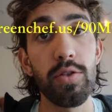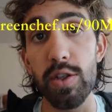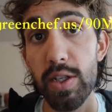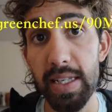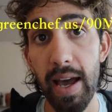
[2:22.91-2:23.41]
and use
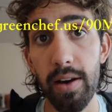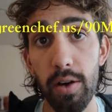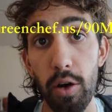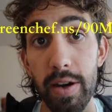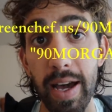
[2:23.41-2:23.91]
the
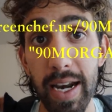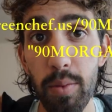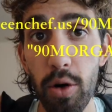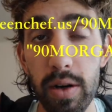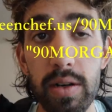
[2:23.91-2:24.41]
discount code
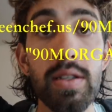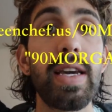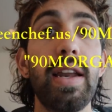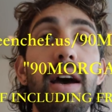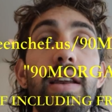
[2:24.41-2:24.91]
ninety morgan
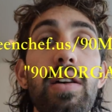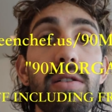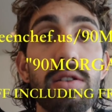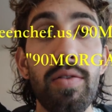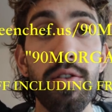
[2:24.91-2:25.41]
to get nine
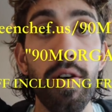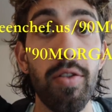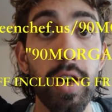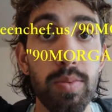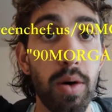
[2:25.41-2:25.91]
dollars off your
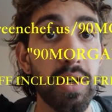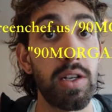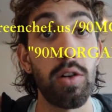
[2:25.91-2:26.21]
first box,